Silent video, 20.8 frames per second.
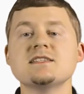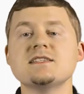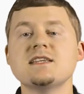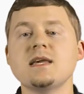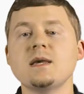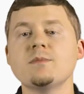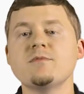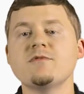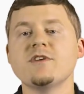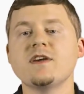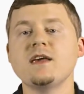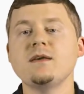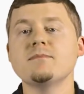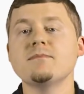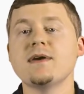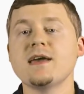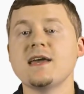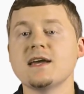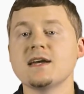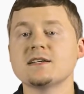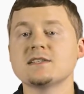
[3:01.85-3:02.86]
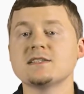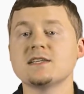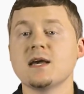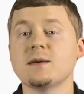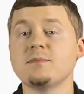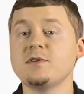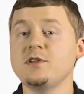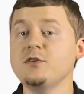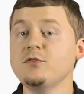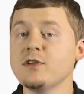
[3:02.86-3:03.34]
DMV may
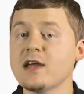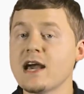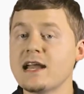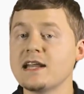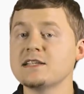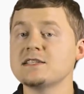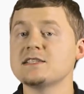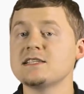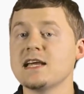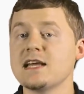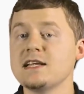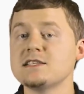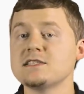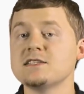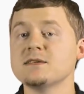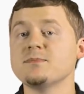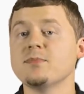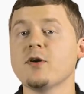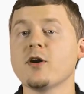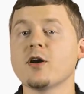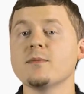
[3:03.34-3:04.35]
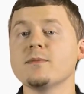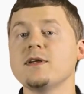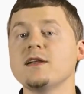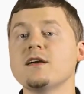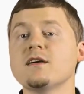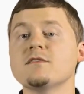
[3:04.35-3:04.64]
accept United States Department